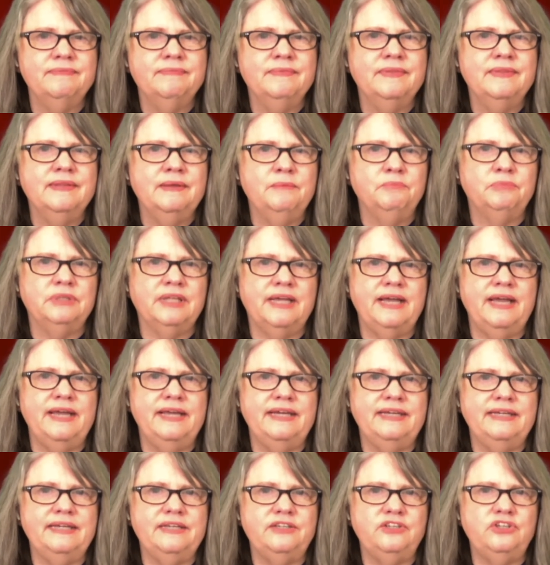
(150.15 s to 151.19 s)
Play
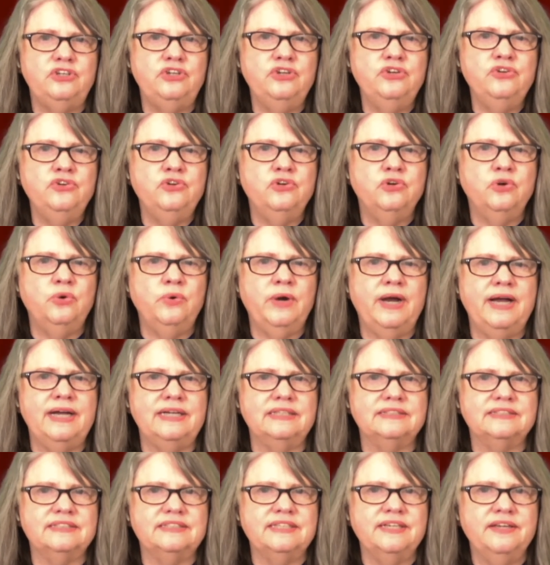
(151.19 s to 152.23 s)
CueQuest,
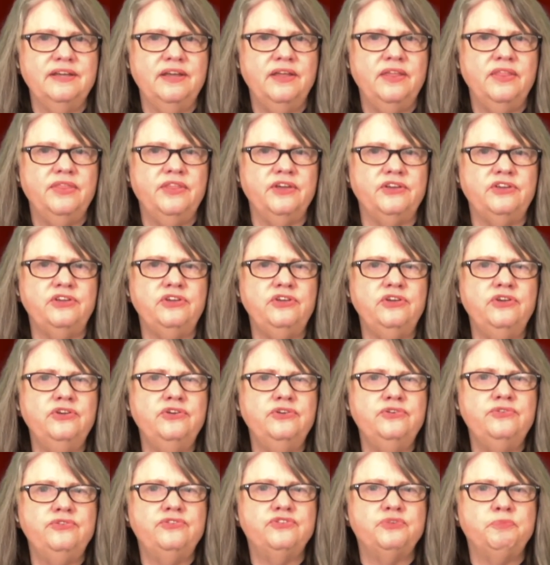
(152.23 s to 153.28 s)
the Cued
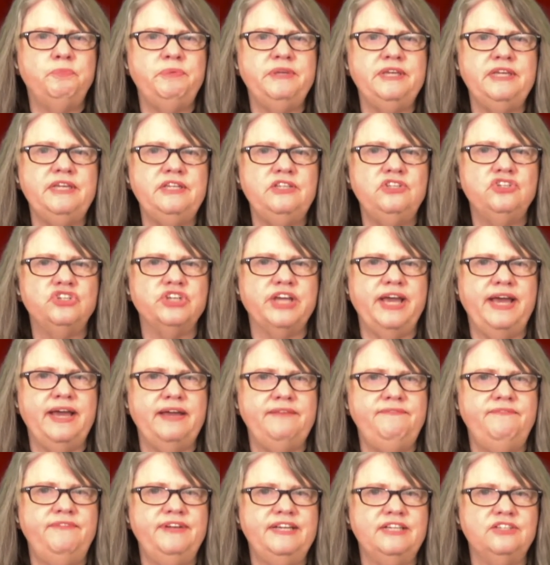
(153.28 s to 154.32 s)
Speech
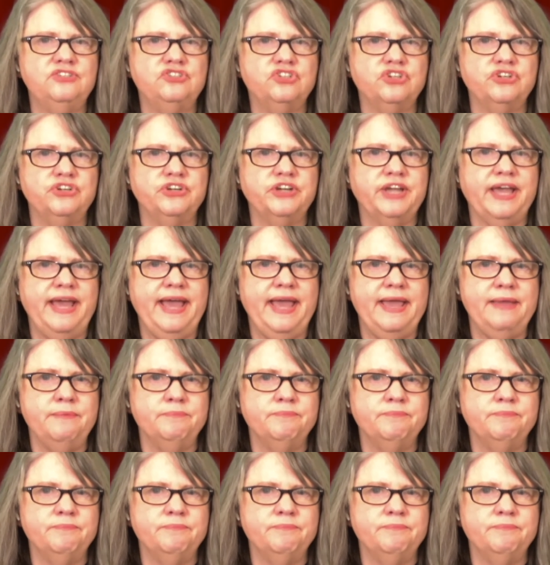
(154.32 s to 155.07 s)
adventure game.